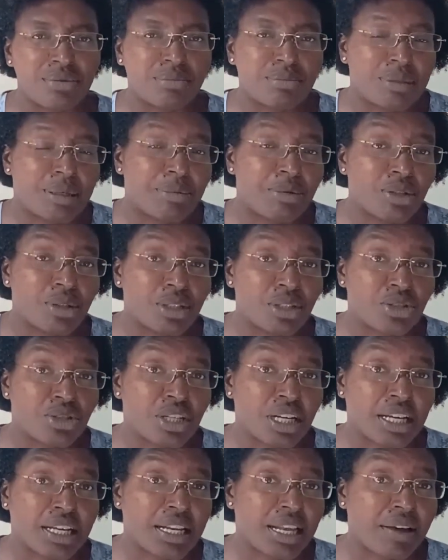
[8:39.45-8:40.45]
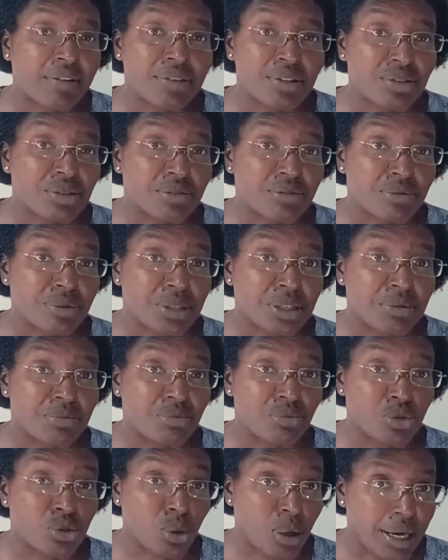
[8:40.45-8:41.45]
Maybe you can check it out. There's a free
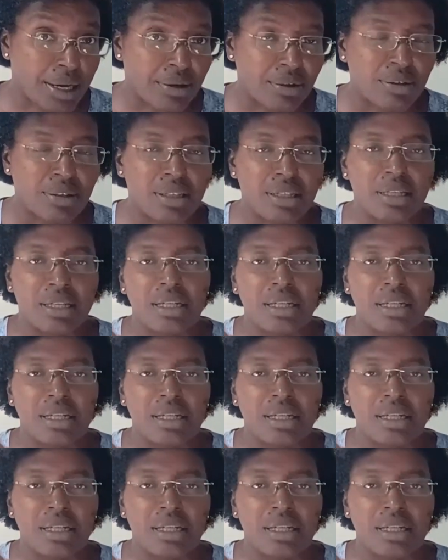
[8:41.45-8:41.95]
trial.